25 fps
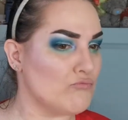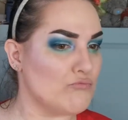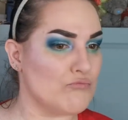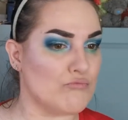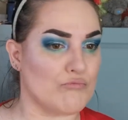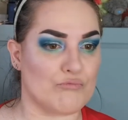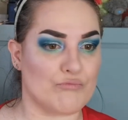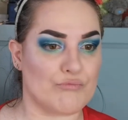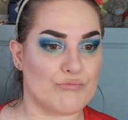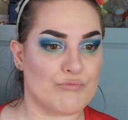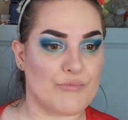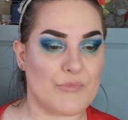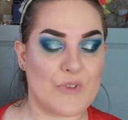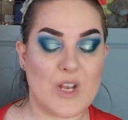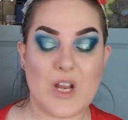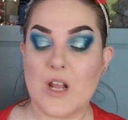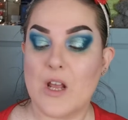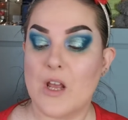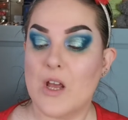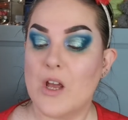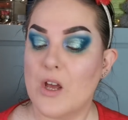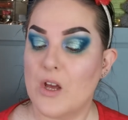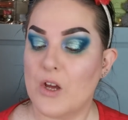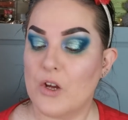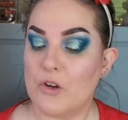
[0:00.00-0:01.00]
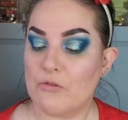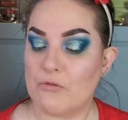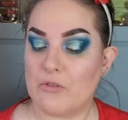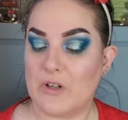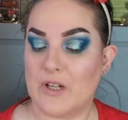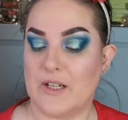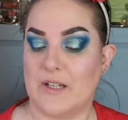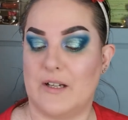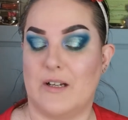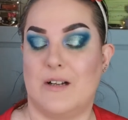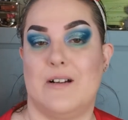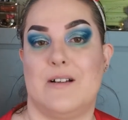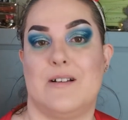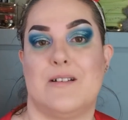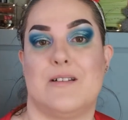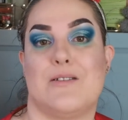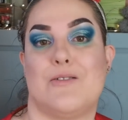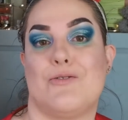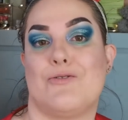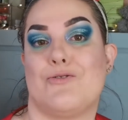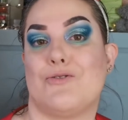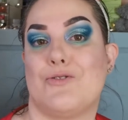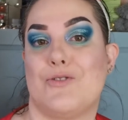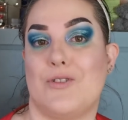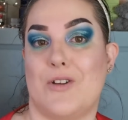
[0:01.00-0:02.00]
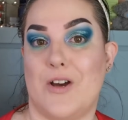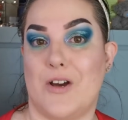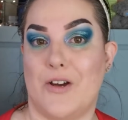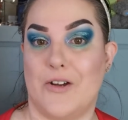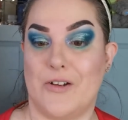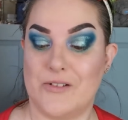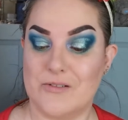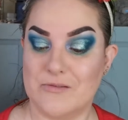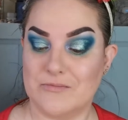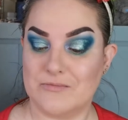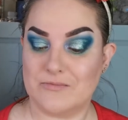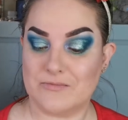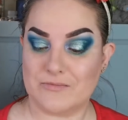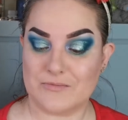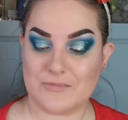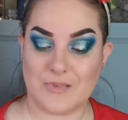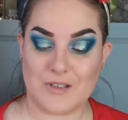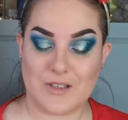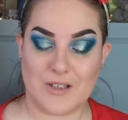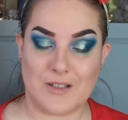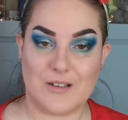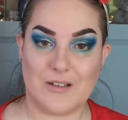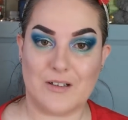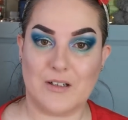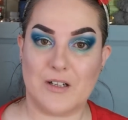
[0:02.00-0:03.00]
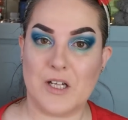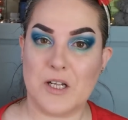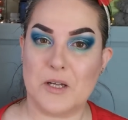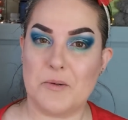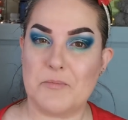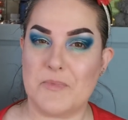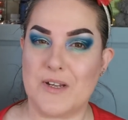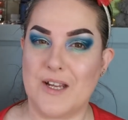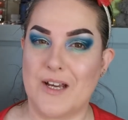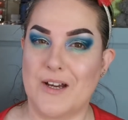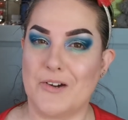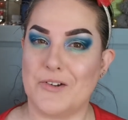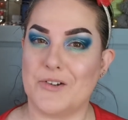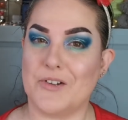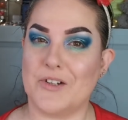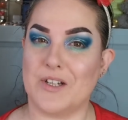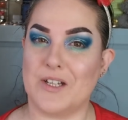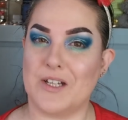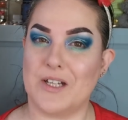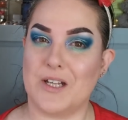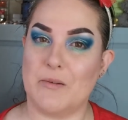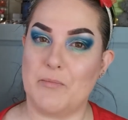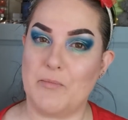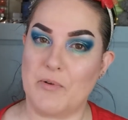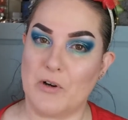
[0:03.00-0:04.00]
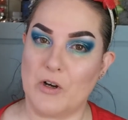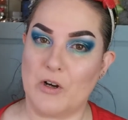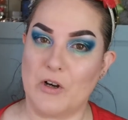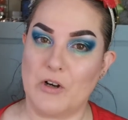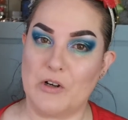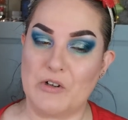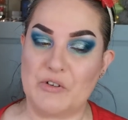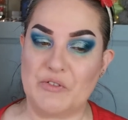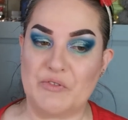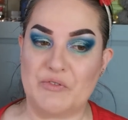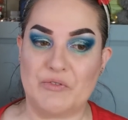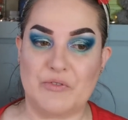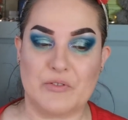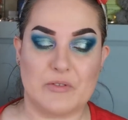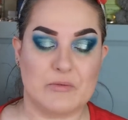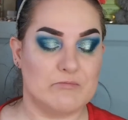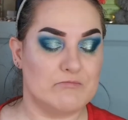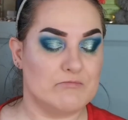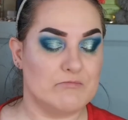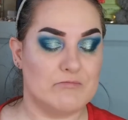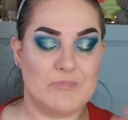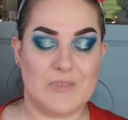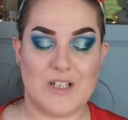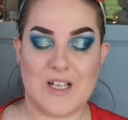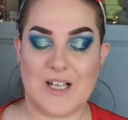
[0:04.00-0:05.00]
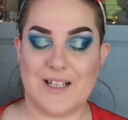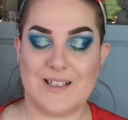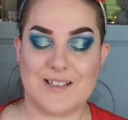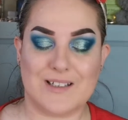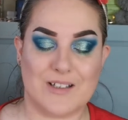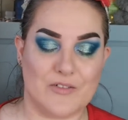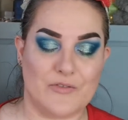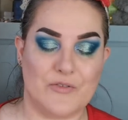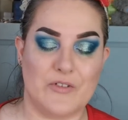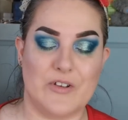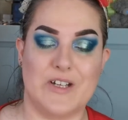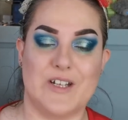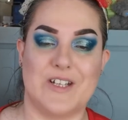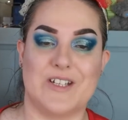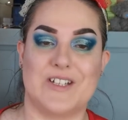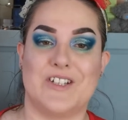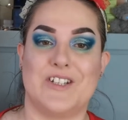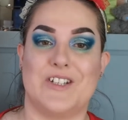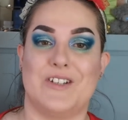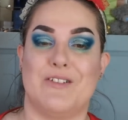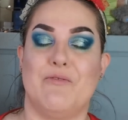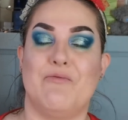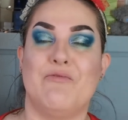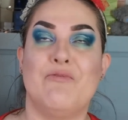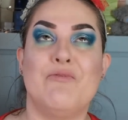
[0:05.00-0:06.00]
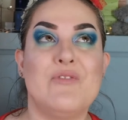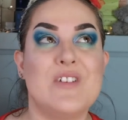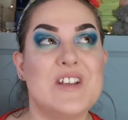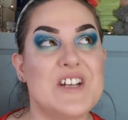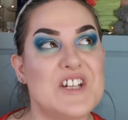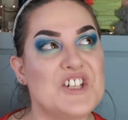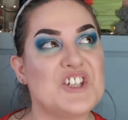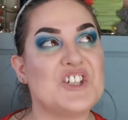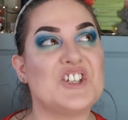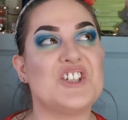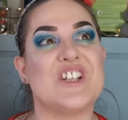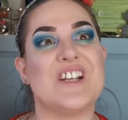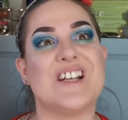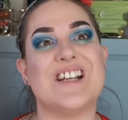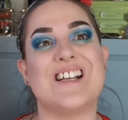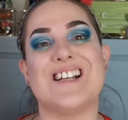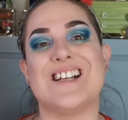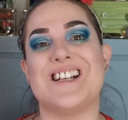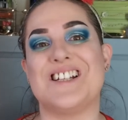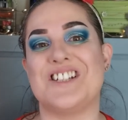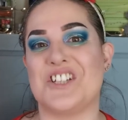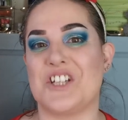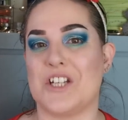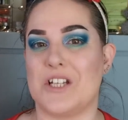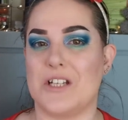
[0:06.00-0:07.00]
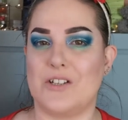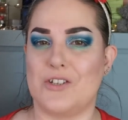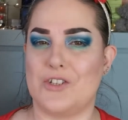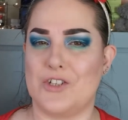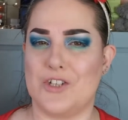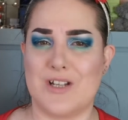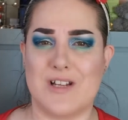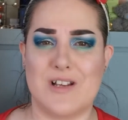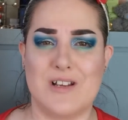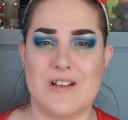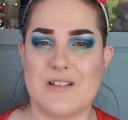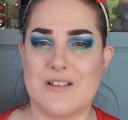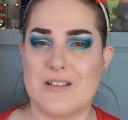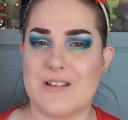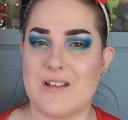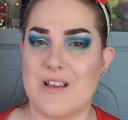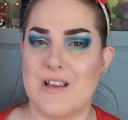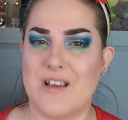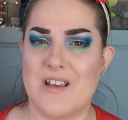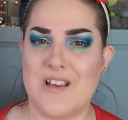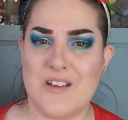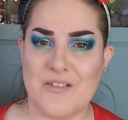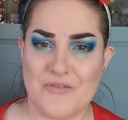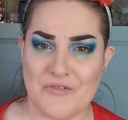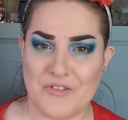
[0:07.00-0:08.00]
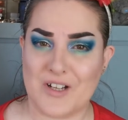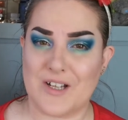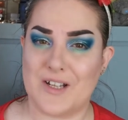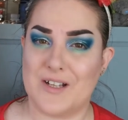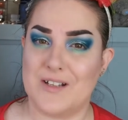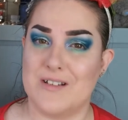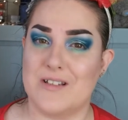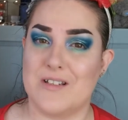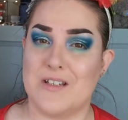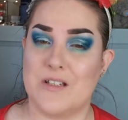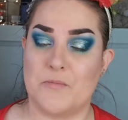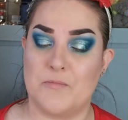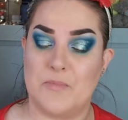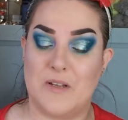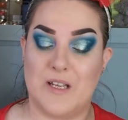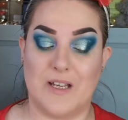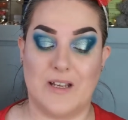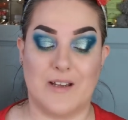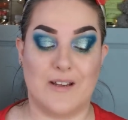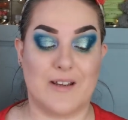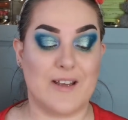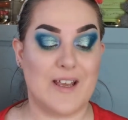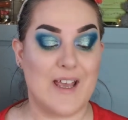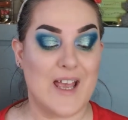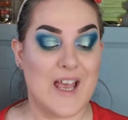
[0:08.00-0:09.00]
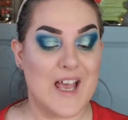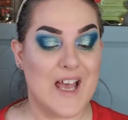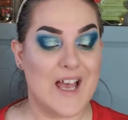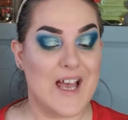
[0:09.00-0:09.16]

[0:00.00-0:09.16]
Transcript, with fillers: Mm-mm. Right, guys, so I am now going to nip off, add the finish finishing touches, if I can speak,